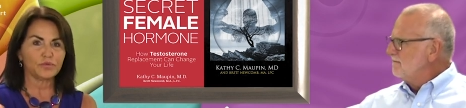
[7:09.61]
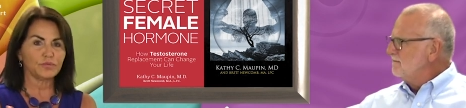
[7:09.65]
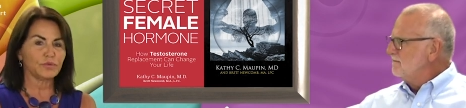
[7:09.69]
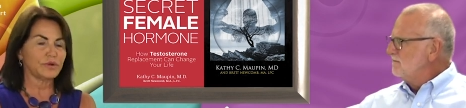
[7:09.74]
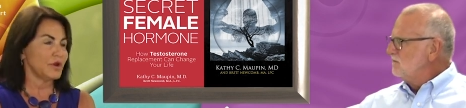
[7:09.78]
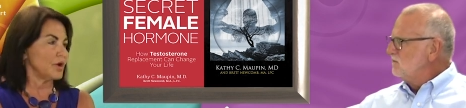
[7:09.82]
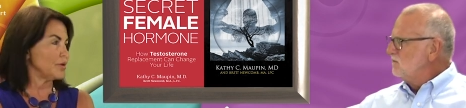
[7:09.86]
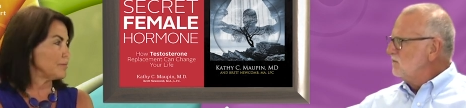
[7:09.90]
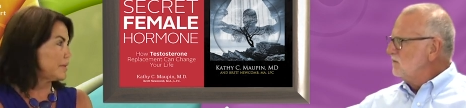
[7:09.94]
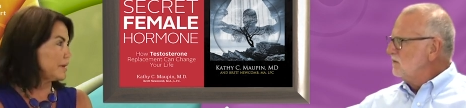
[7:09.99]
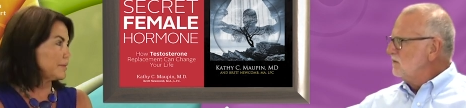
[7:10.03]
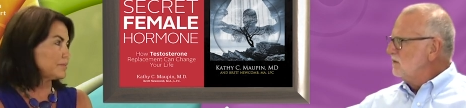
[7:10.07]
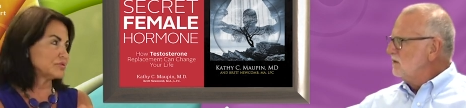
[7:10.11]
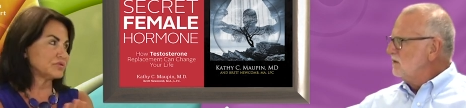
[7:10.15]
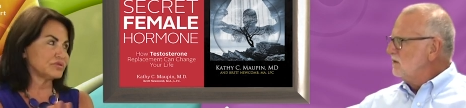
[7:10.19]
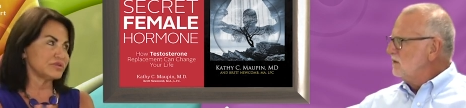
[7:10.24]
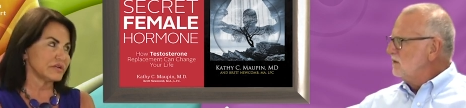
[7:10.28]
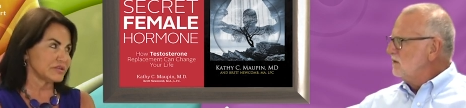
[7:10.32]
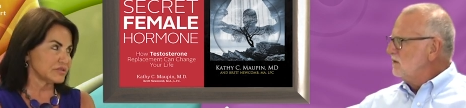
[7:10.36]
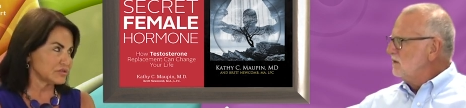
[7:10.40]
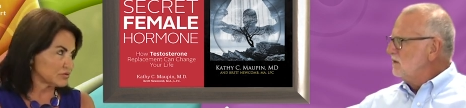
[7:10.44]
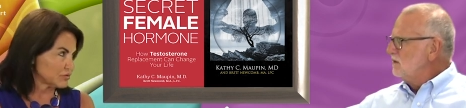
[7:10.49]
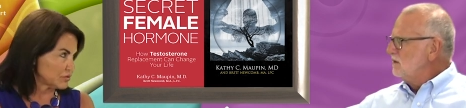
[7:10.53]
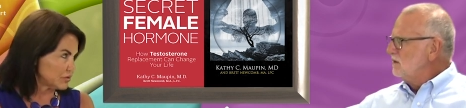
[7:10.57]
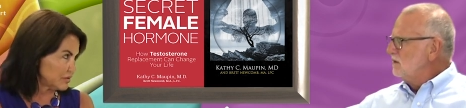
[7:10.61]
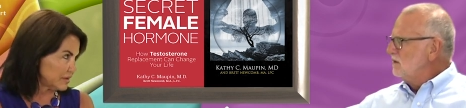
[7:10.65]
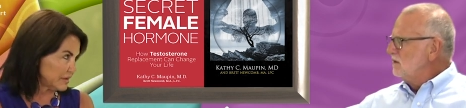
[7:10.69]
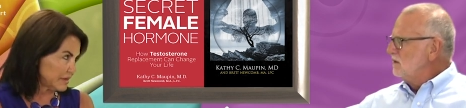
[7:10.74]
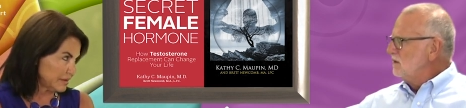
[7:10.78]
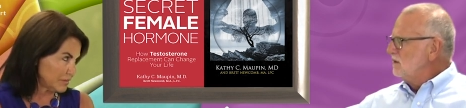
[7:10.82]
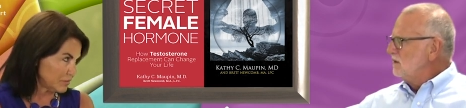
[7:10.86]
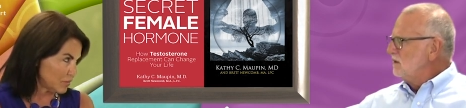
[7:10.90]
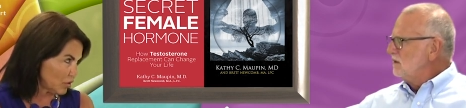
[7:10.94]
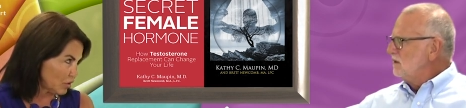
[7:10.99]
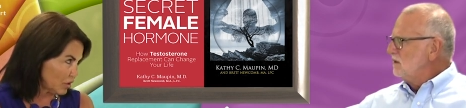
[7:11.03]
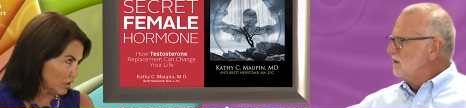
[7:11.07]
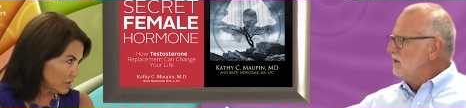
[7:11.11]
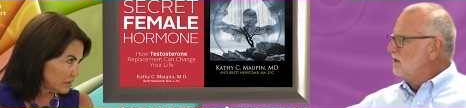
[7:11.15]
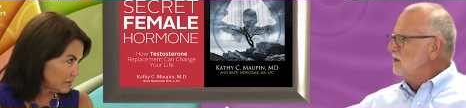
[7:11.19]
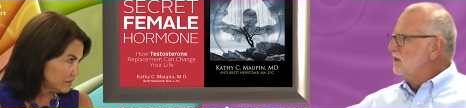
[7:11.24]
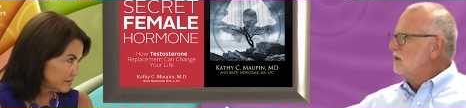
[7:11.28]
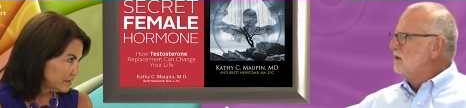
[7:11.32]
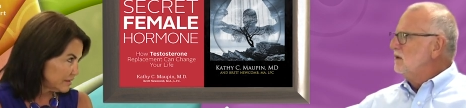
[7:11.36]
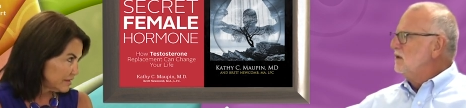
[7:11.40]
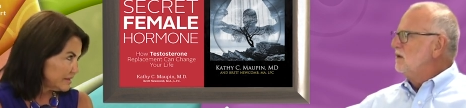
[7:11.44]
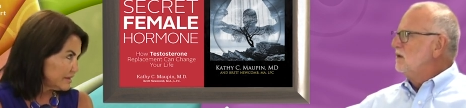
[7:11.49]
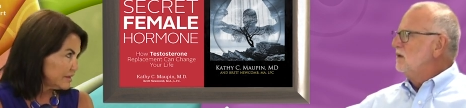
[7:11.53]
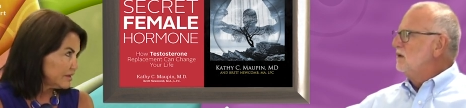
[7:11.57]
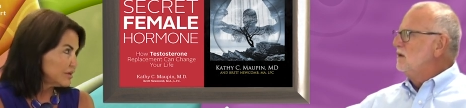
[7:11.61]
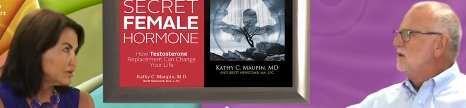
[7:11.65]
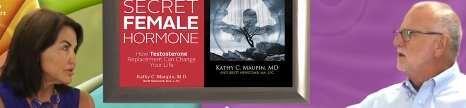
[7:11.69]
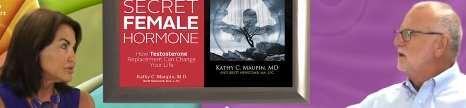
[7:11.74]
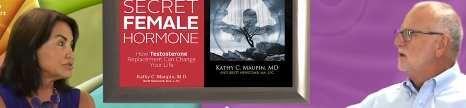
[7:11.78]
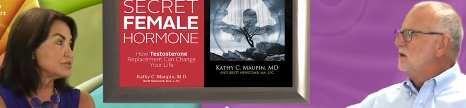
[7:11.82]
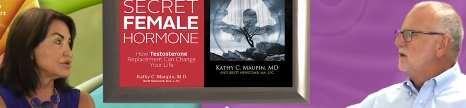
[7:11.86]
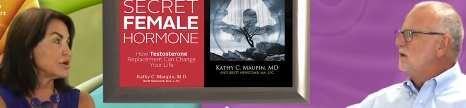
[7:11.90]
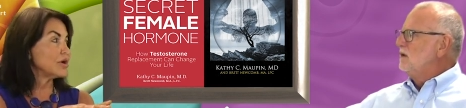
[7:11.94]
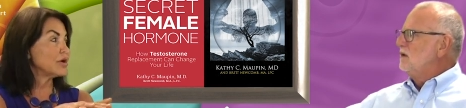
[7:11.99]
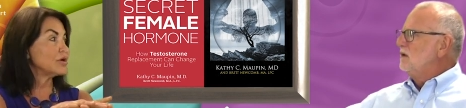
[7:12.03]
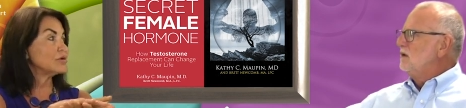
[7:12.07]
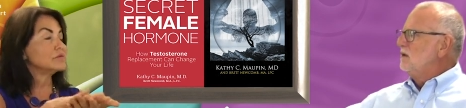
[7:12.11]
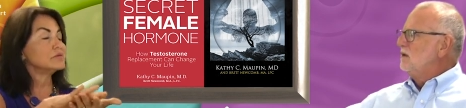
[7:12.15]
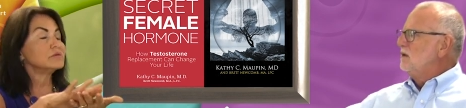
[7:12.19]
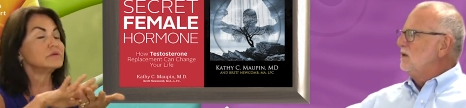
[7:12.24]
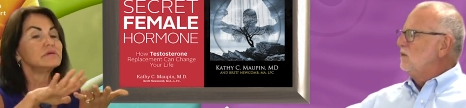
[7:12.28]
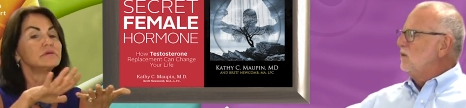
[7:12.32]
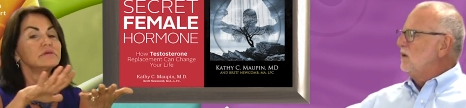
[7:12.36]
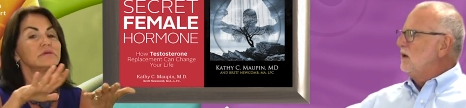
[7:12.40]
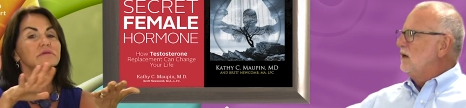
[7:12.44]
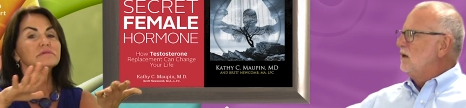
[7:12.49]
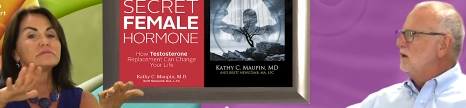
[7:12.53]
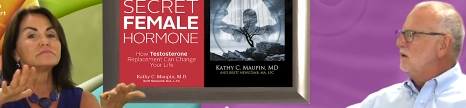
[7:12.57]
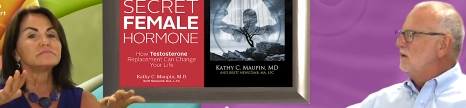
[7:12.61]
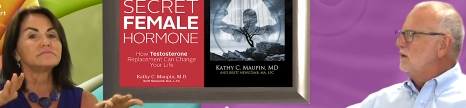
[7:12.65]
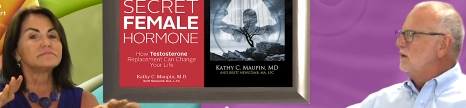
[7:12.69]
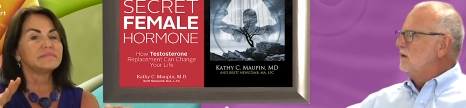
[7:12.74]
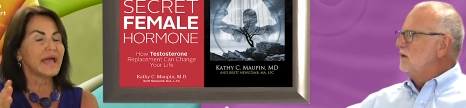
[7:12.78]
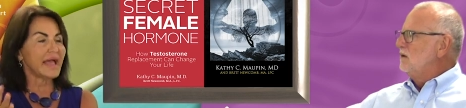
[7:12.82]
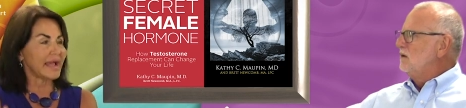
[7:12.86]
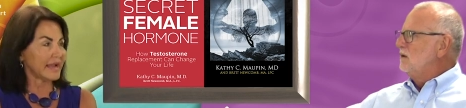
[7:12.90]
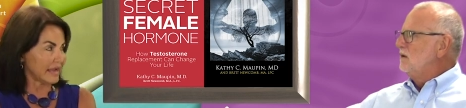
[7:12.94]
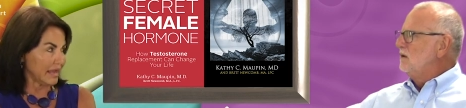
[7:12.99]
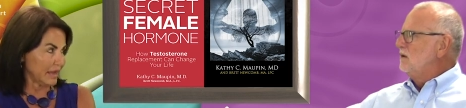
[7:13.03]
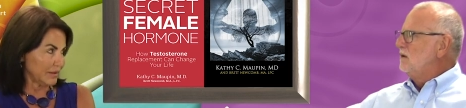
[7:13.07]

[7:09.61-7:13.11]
Speaker 1: We don't make progesterone anymore. So wow. that